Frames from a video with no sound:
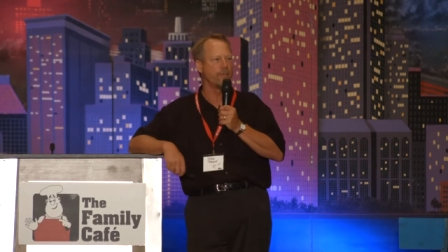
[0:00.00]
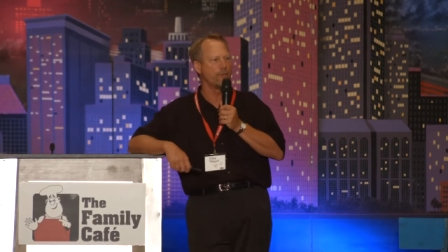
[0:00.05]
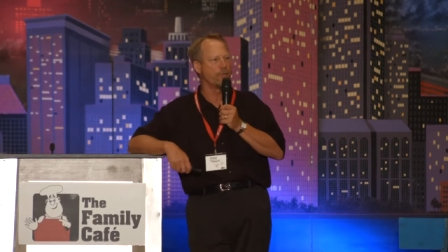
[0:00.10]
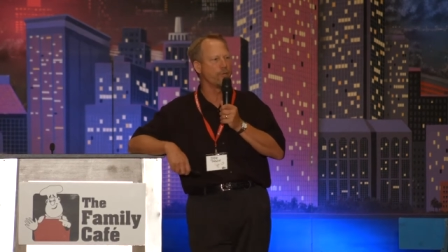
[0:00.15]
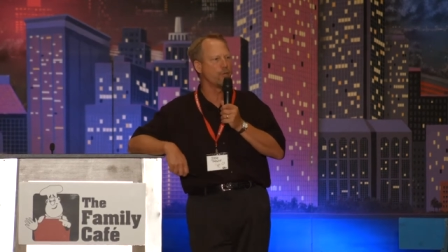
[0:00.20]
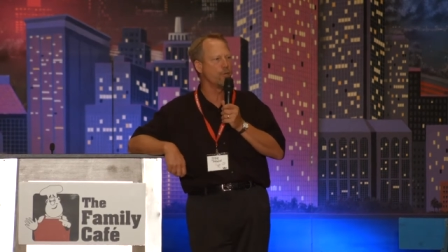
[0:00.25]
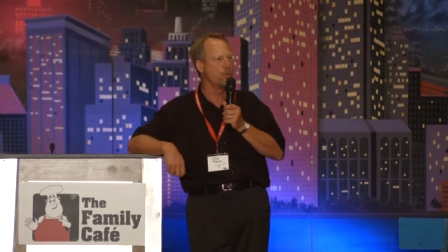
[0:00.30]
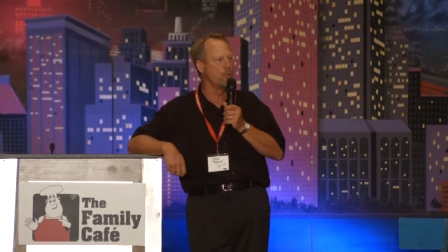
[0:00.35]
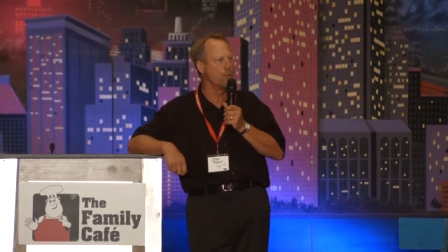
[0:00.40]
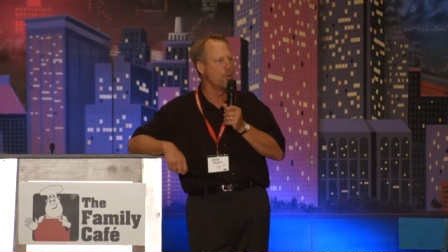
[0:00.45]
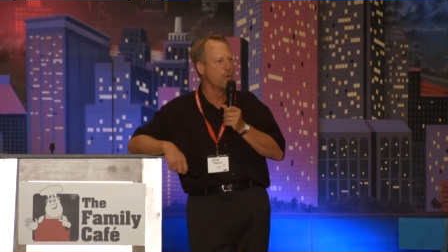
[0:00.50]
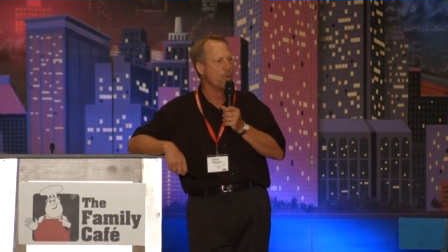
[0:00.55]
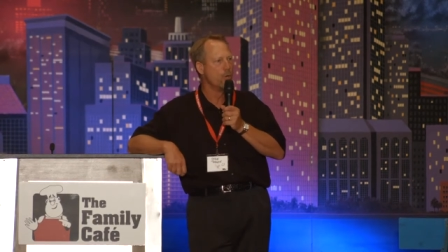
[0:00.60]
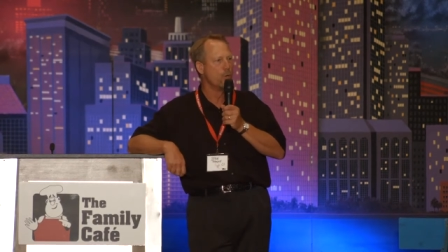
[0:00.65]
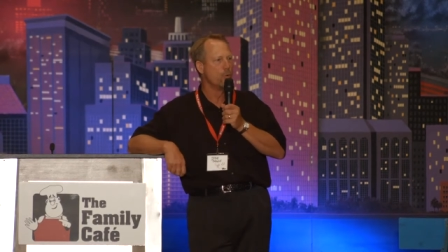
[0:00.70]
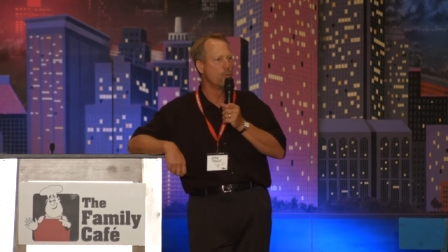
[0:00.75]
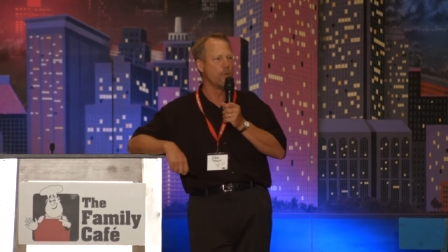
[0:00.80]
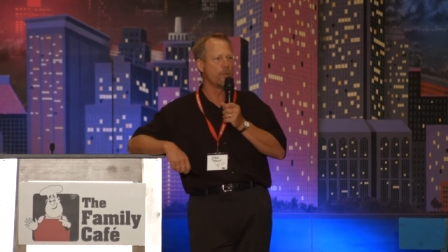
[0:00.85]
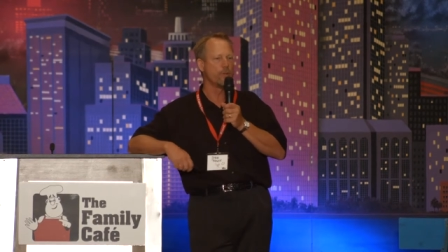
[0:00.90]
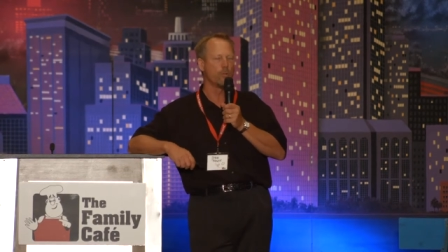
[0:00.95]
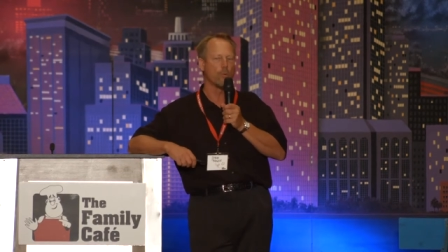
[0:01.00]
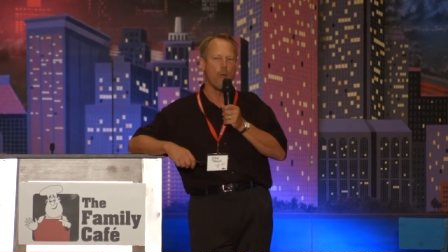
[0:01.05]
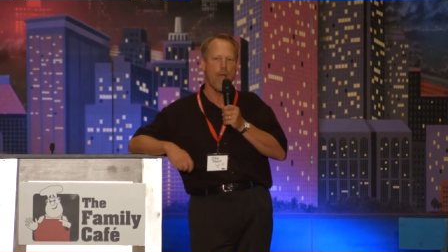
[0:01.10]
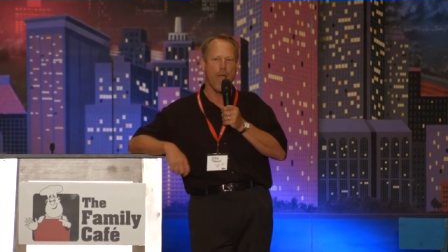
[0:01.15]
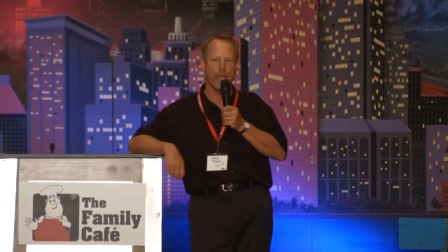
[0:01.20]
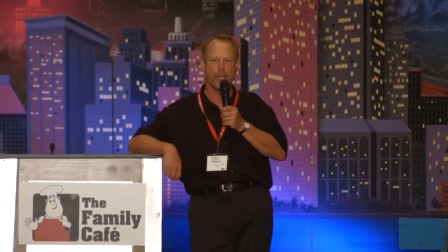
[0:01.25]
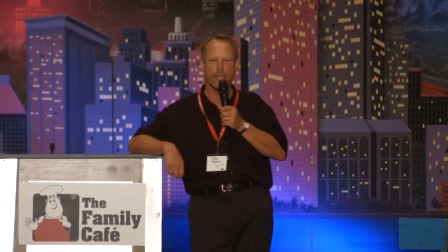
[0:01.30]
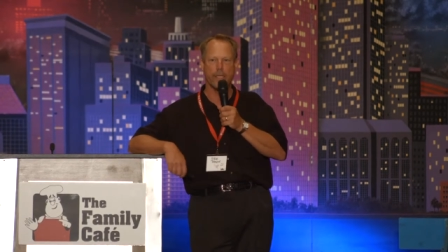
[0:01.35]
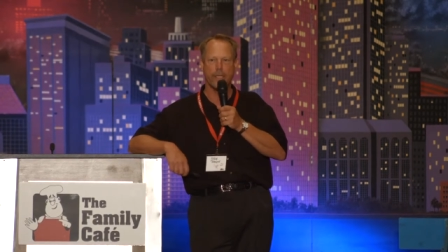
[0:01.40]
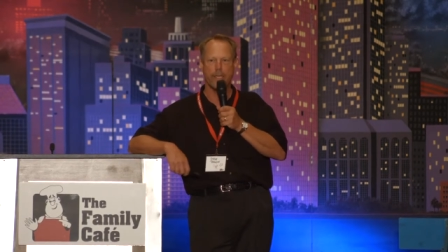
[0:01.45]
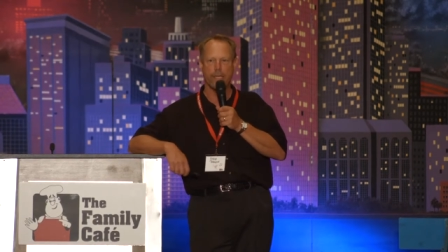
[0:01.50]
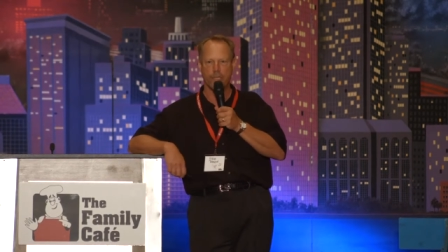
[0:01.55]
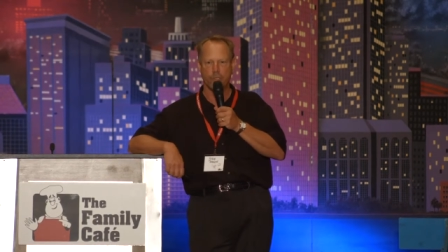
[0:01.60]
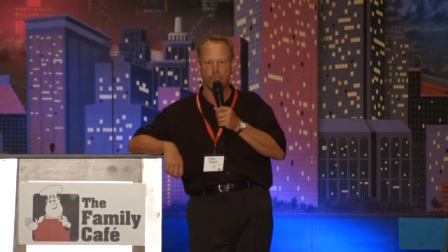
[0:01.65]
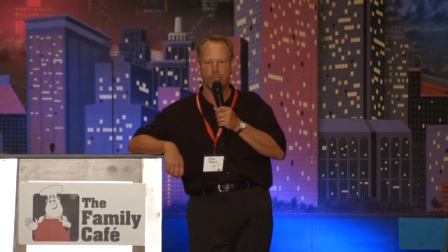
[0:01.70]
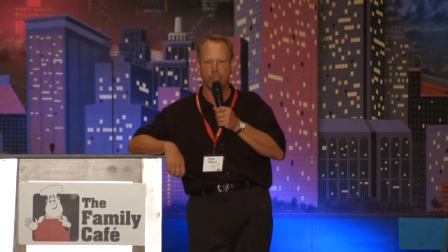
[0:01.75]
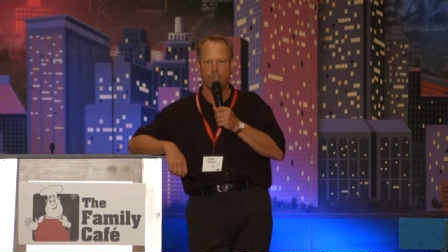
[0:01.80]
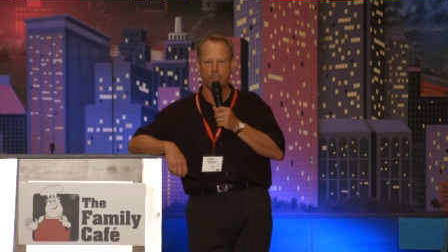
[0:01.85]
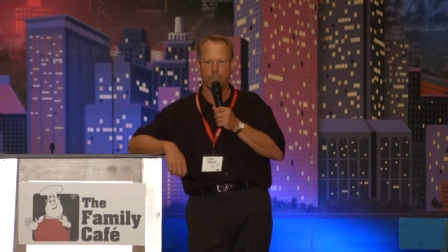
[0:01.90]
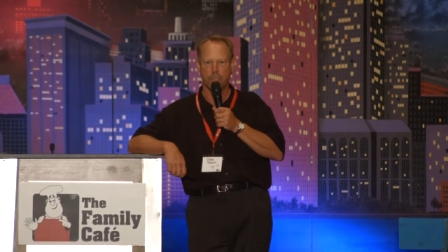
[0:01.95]
to do with rocket
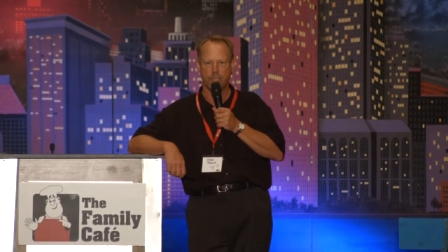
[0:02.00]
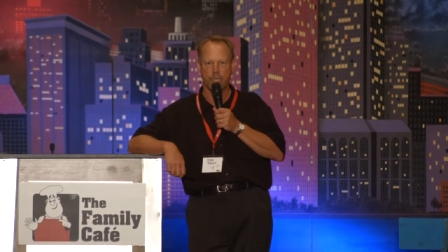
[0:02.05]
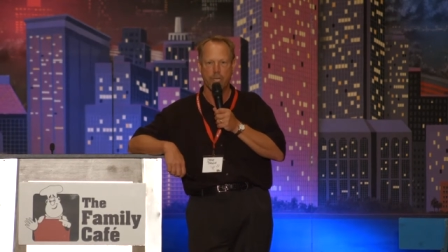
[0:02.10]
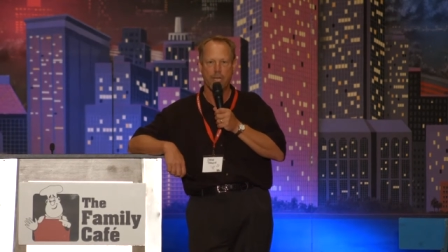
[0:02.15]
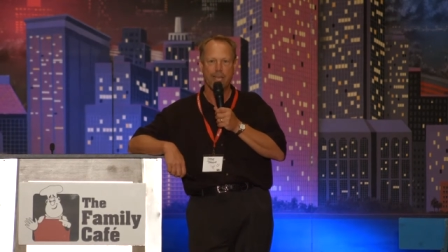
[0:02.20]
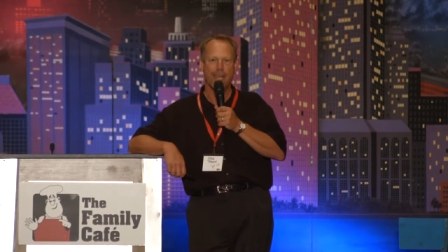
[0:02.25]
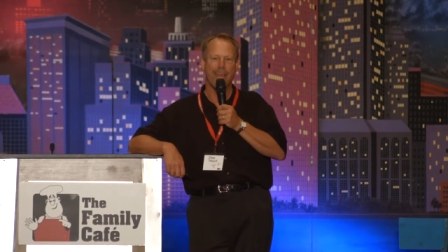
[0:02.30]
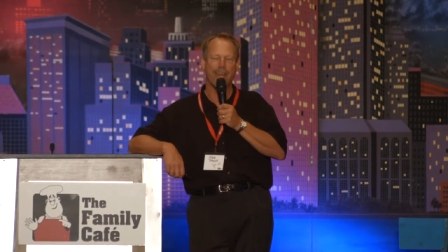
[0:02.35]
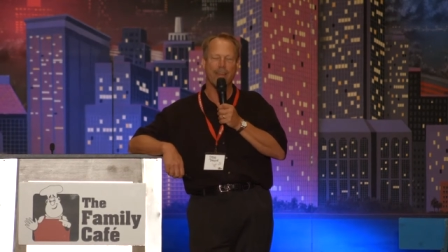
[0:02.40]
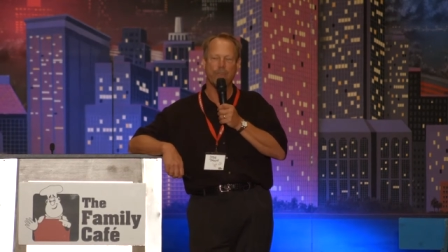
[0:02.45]
engines.